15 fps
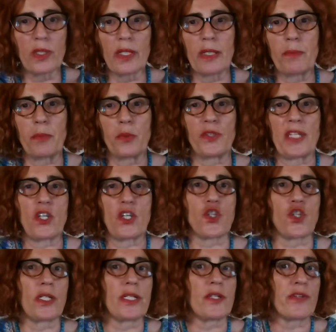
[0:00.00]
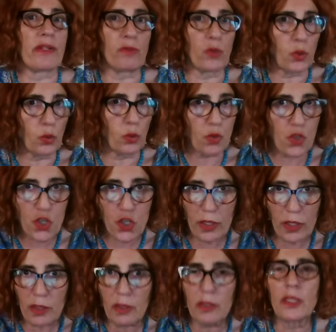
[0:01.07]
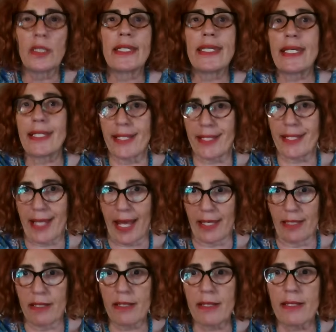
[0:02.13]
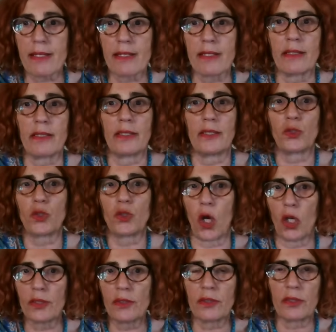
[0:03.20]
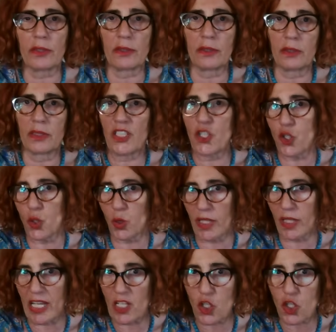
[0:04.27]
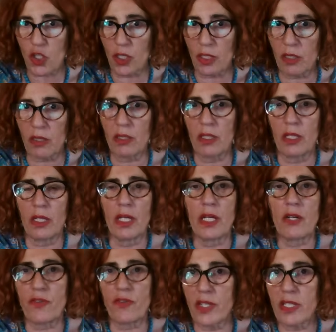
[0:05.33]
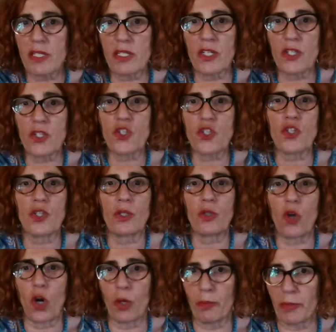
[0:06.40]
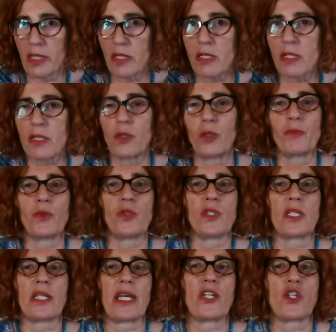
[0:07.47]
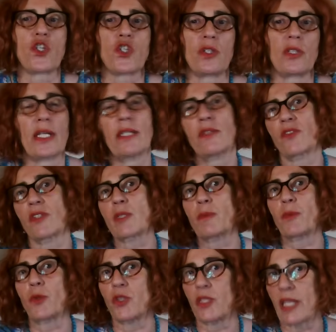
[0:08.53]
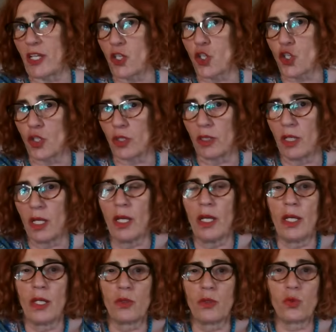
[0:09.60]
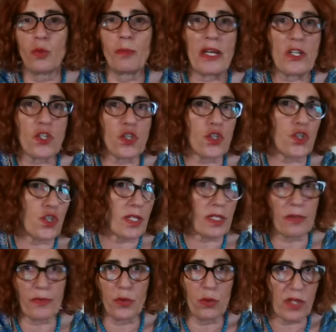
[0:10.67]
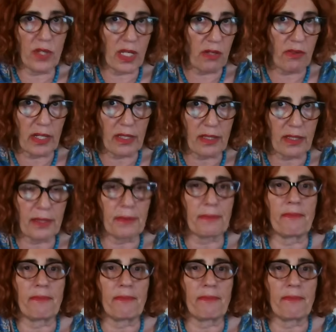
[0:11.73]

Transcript: and potentially revolution in science, thought, education, research, commerce, communication, and transportation, to mention just a few areas.